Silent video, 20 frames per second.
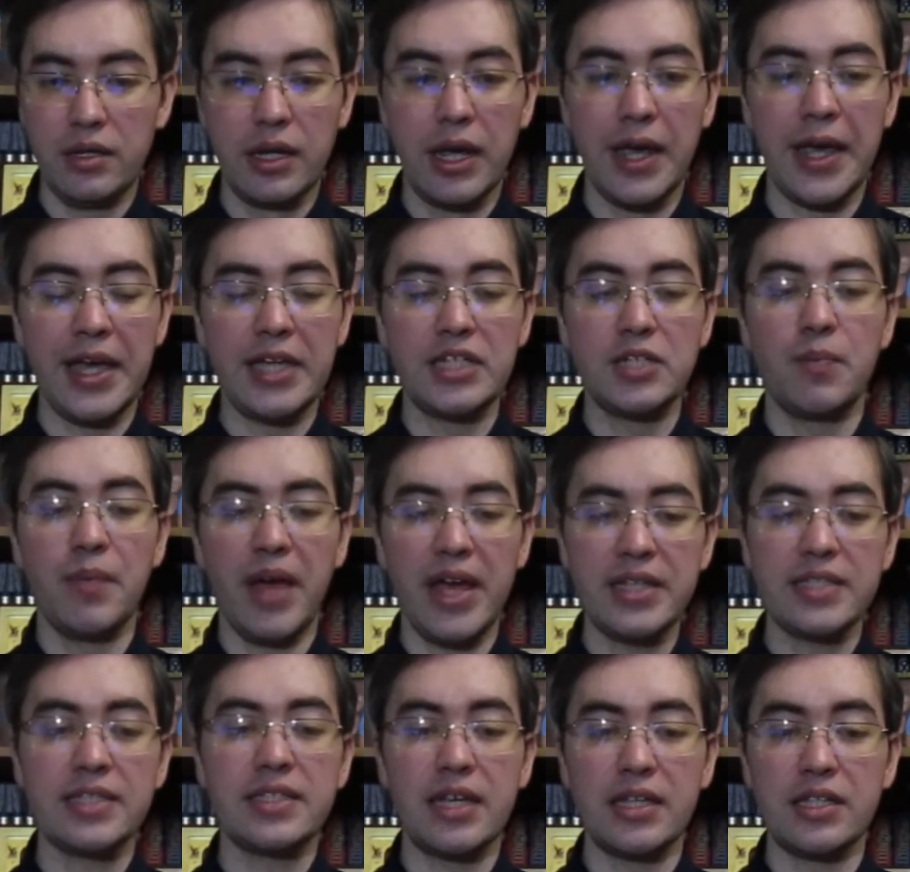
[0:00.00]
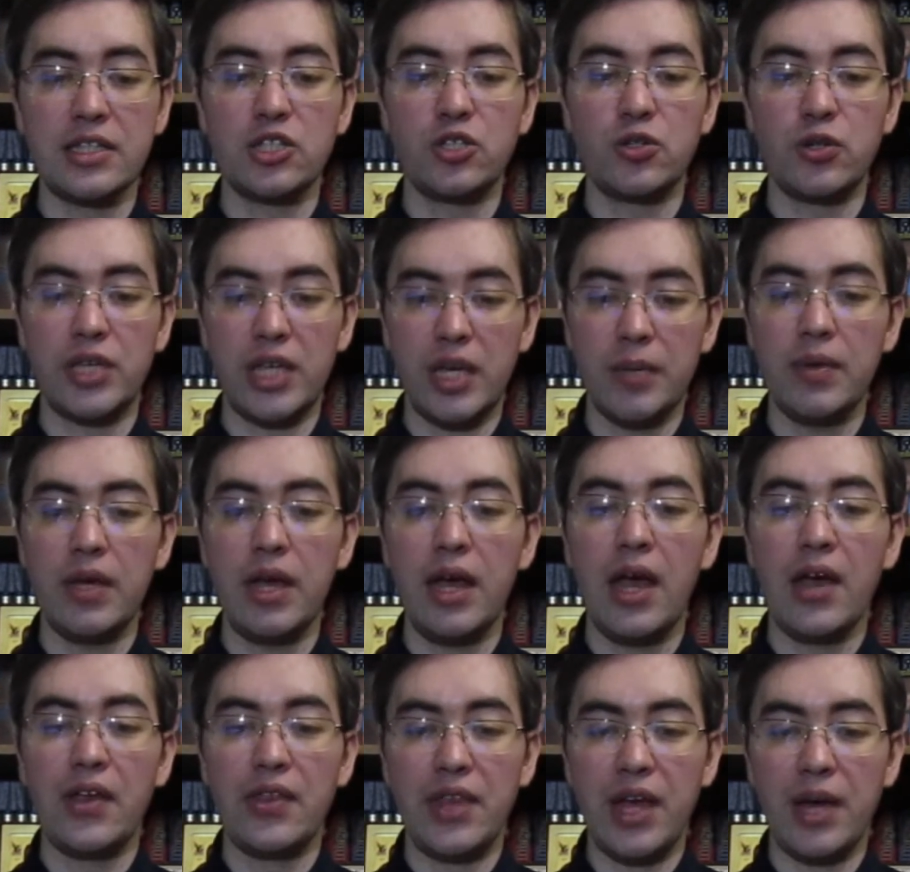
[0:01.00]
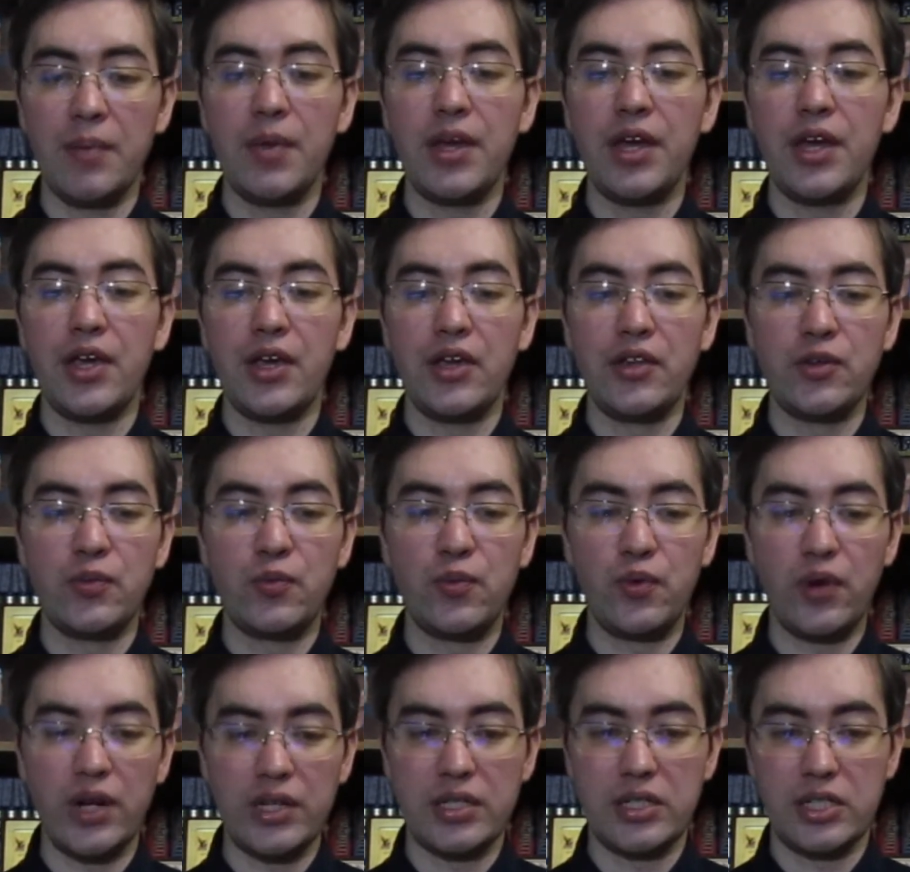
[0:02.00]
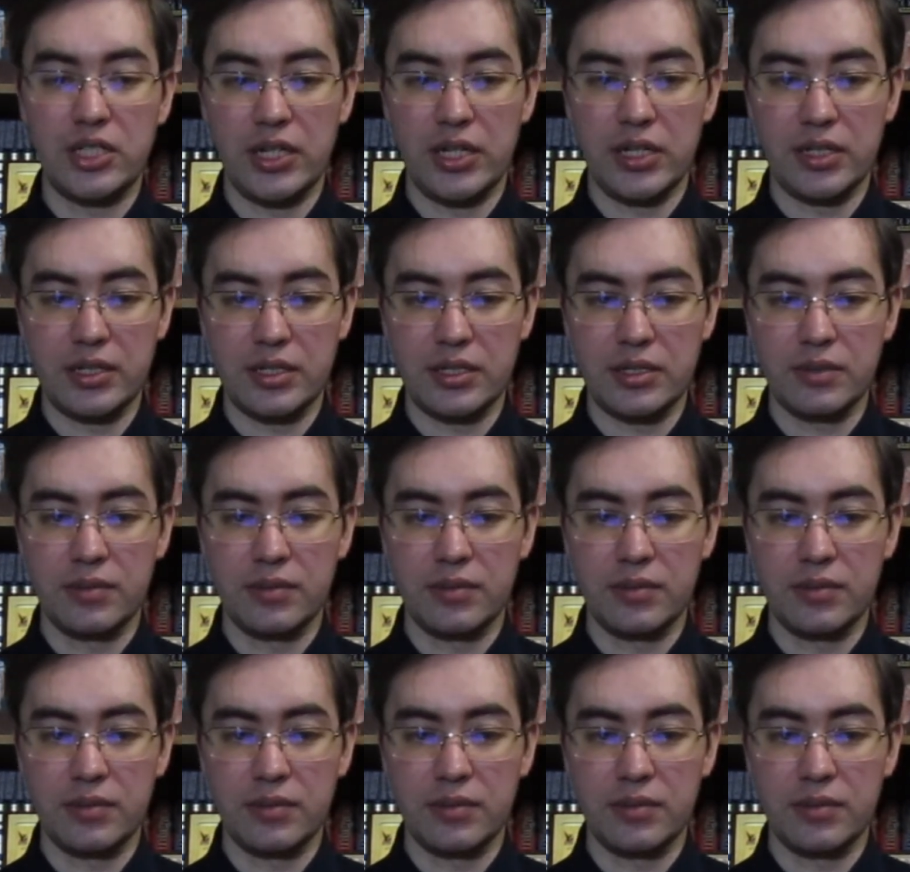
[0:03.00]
it makes sense to keep them in the present tense.